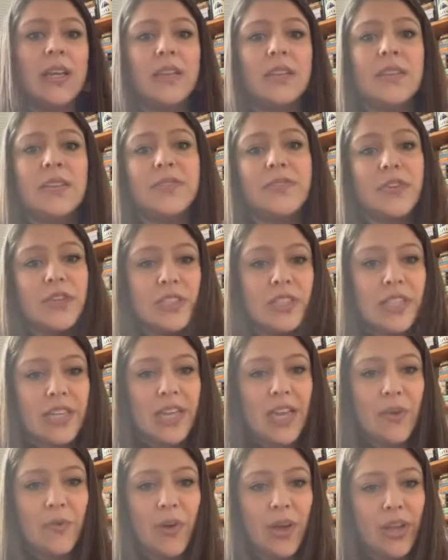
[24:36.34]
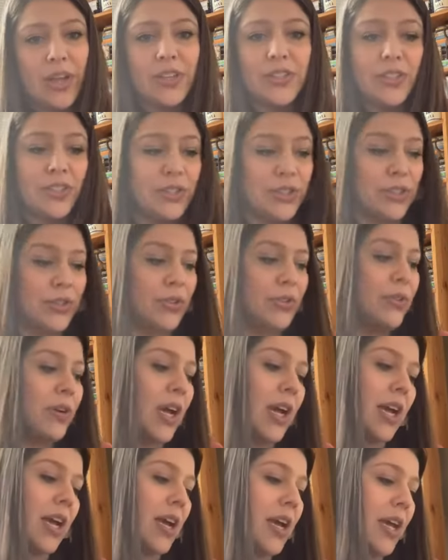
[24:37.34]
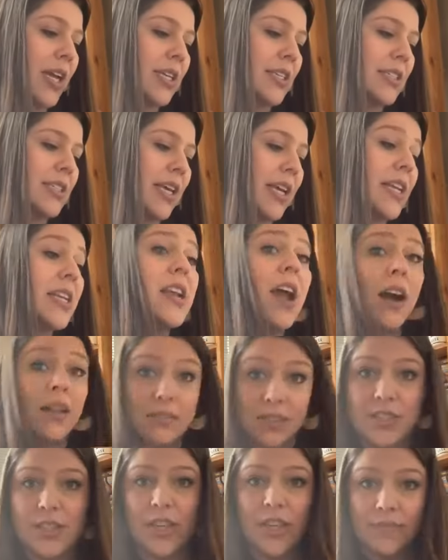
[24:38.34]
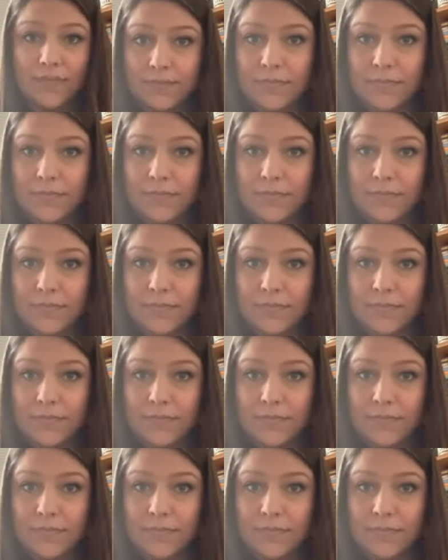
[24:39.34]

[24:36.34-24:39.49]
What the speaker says: the first thing I want you to do is acknowledge it.